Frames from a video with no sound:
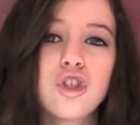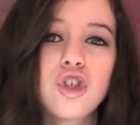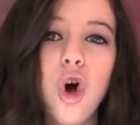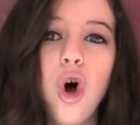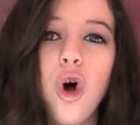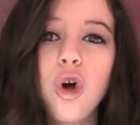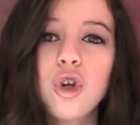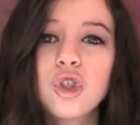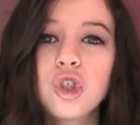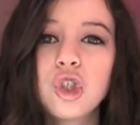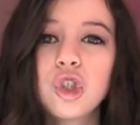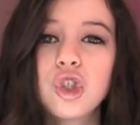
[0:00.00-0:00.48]

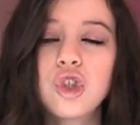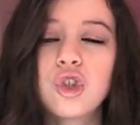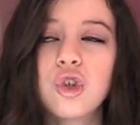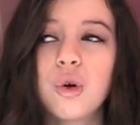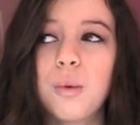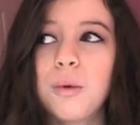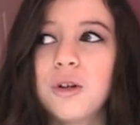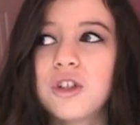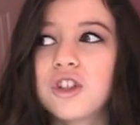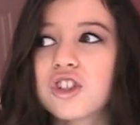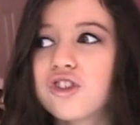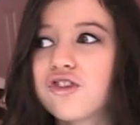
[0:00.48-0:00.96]
Hauls are so
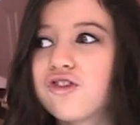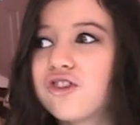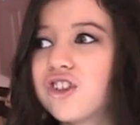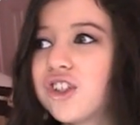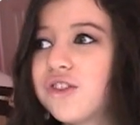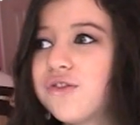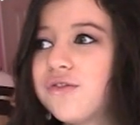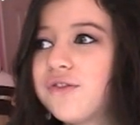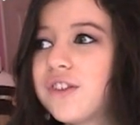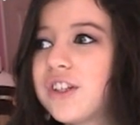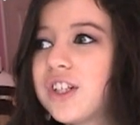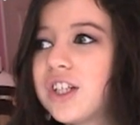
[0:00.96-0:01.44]
much fun
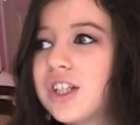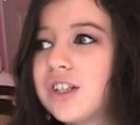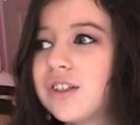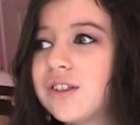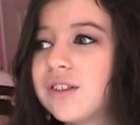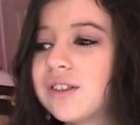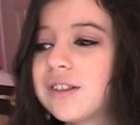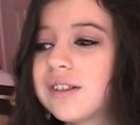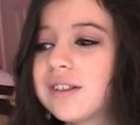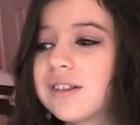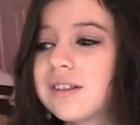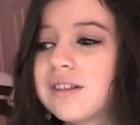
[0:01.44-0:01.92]

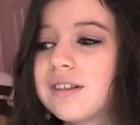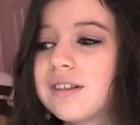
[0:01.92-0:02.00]
videos.